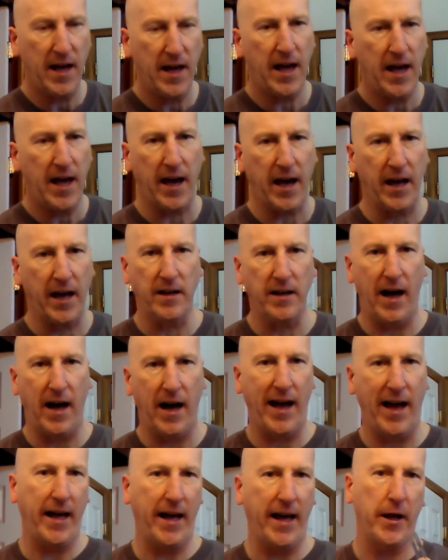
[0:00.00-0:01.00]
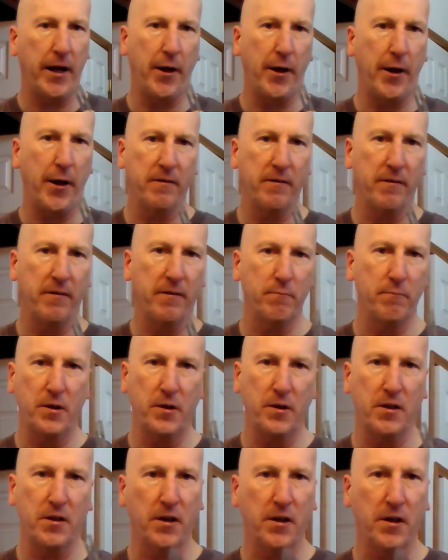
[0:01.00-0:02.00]
And I got 100 of them
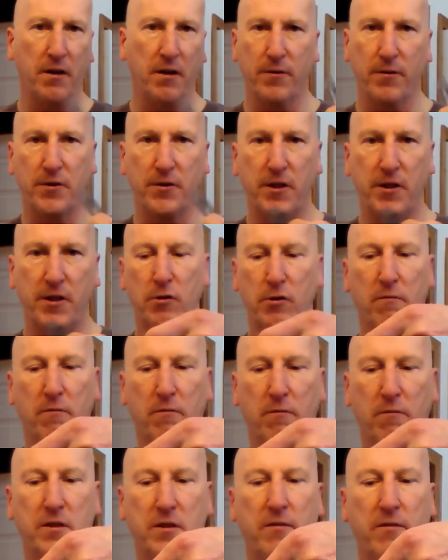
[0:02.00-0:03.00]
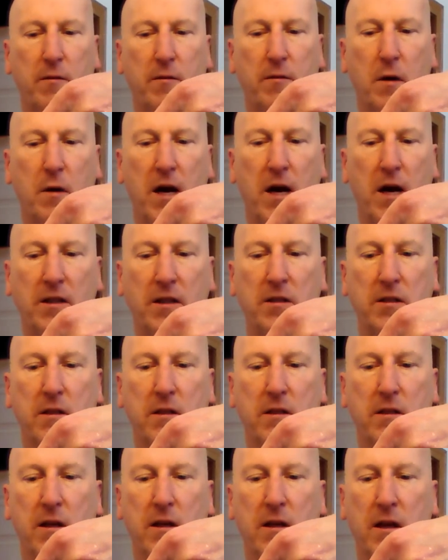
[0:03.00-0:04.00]
recently for just over $7,
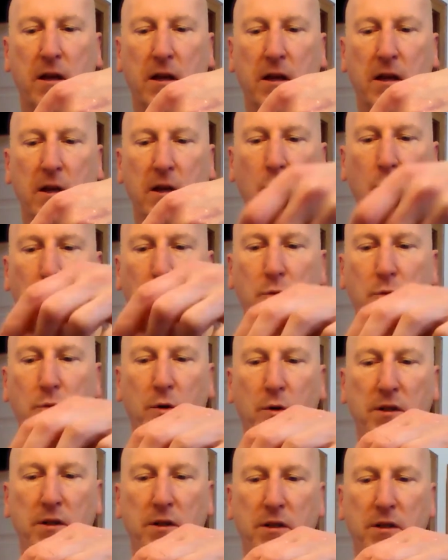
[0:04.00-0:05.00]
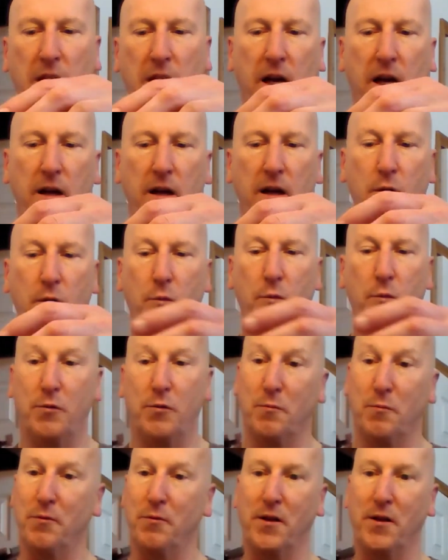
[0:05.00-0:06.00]
which was
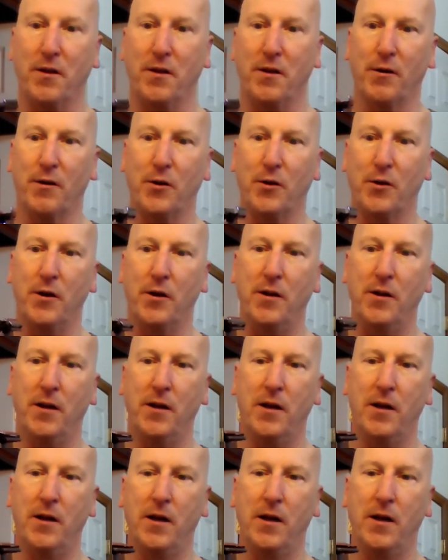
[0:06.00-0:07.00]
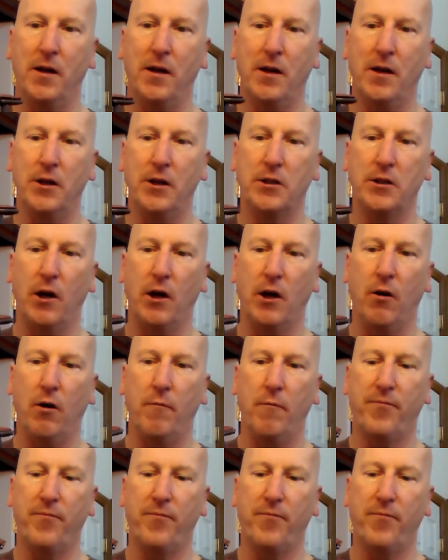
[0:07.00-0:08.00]
pretty darn good. So,
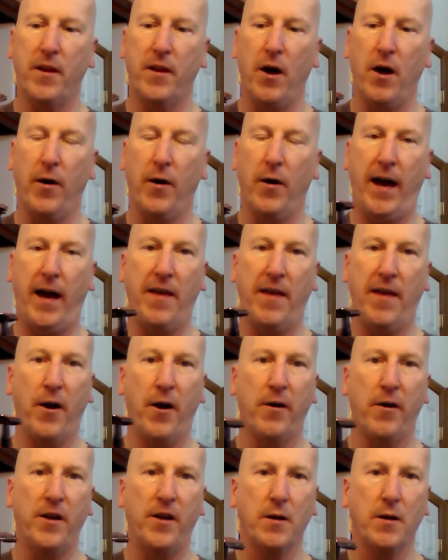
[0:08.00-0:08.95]
okay, there it is.